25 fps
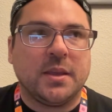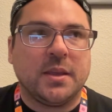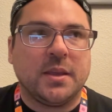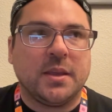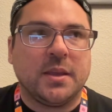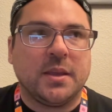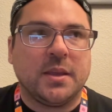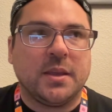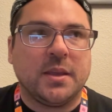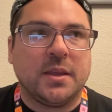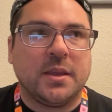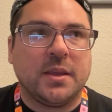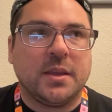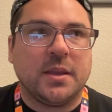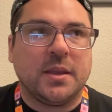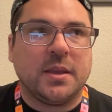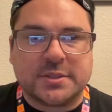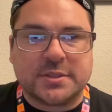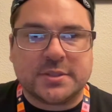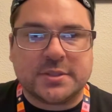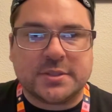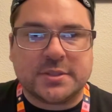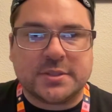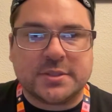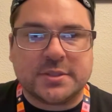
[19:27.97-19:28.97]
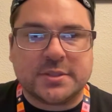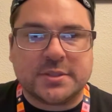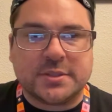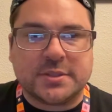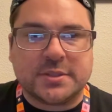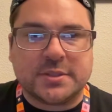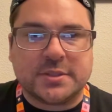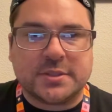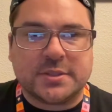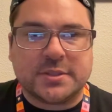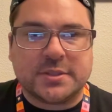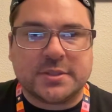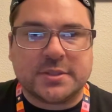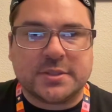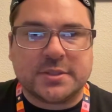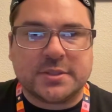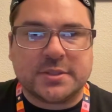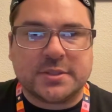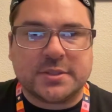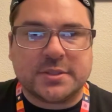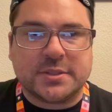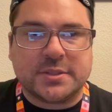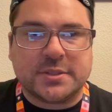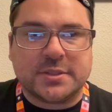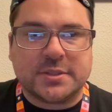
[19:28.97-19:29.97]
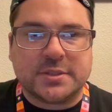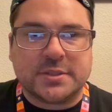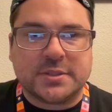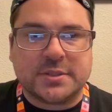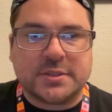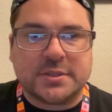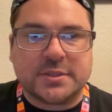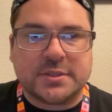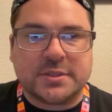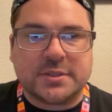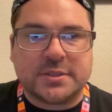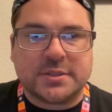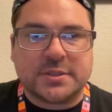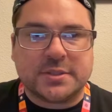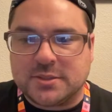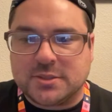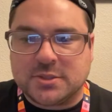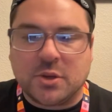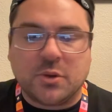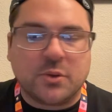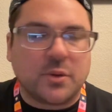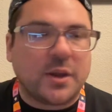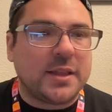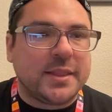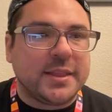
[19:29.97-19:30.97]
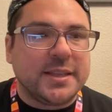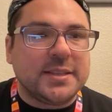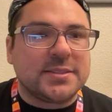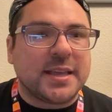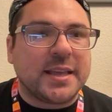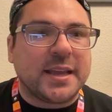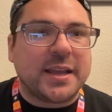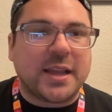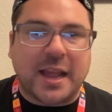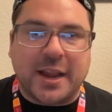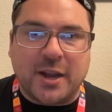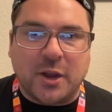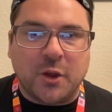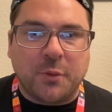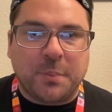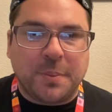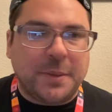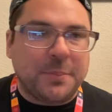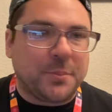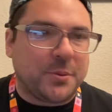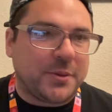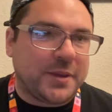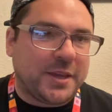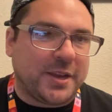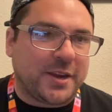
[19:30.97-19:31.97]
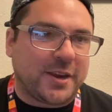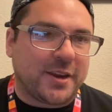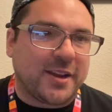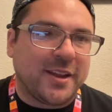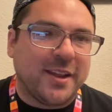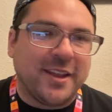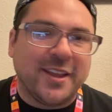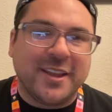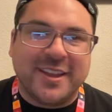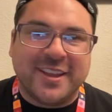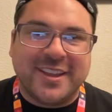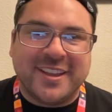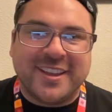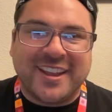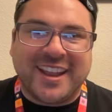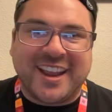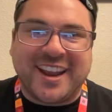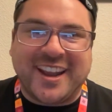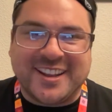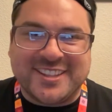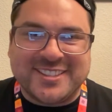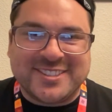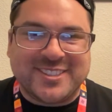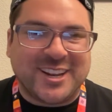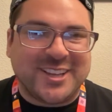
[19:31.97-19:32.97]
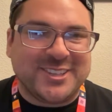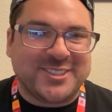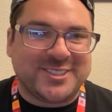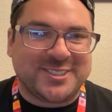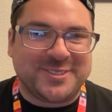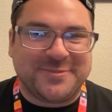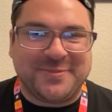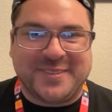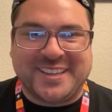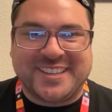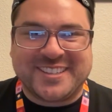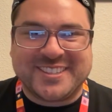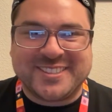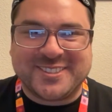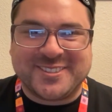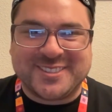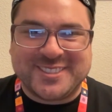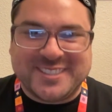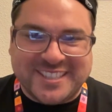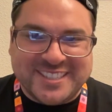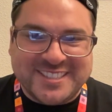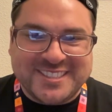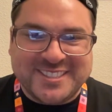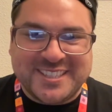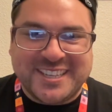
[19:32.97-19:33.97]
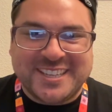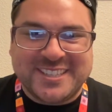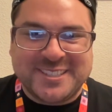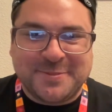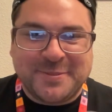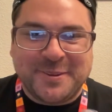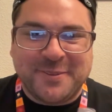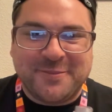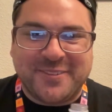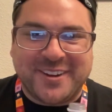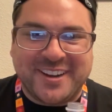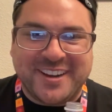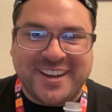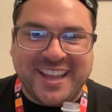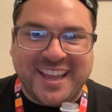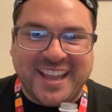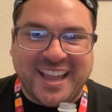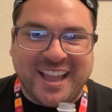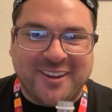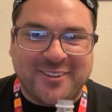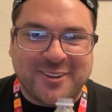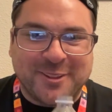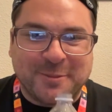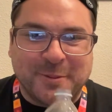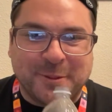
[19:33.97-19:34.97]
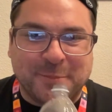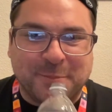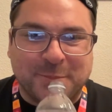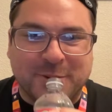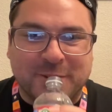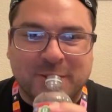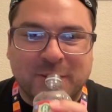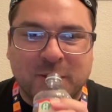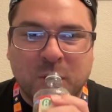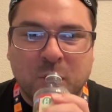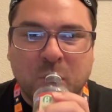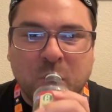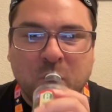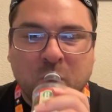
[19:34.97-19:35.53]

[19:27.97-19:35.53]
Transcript: Chris Gore is here. Just haven't run into him yet. So at least, like, I know people here. And it's not just me. So it's been fun to hang out with people.